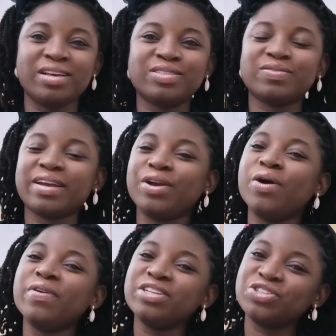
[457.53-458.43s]
So I
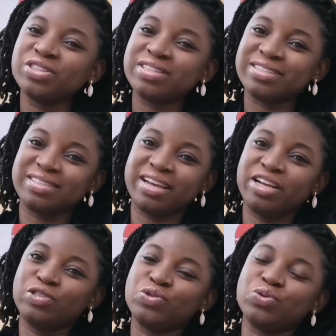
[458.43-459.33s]
encourage you this
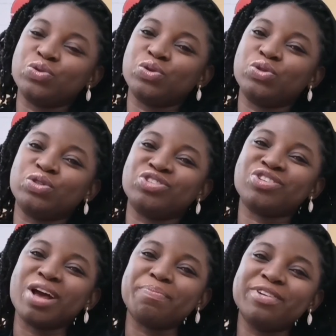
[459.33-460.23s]
day to
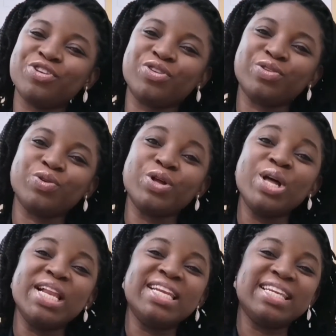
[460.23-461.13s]
sharpen your
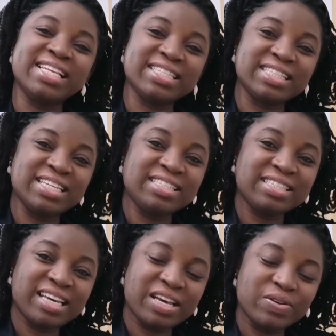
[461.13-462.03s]
listening
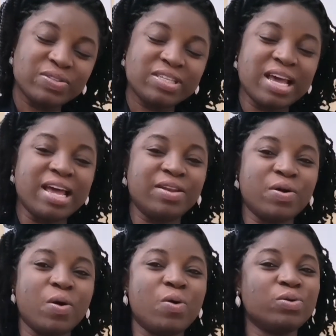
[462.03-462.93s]
skills, and
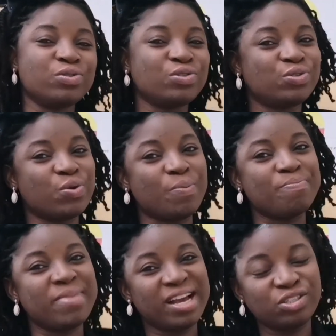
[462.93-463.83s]
also
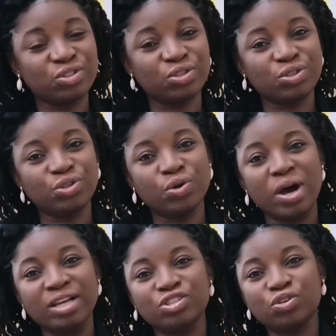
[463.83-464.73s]
make sure you,
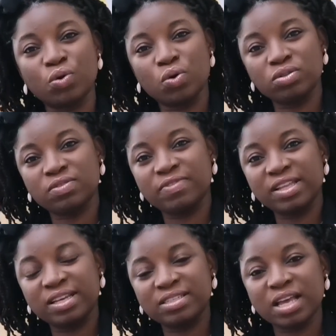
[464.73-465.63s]
as you
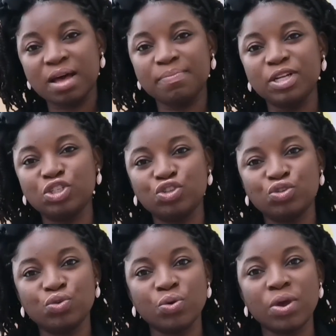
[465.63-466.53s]
cultivate this habit,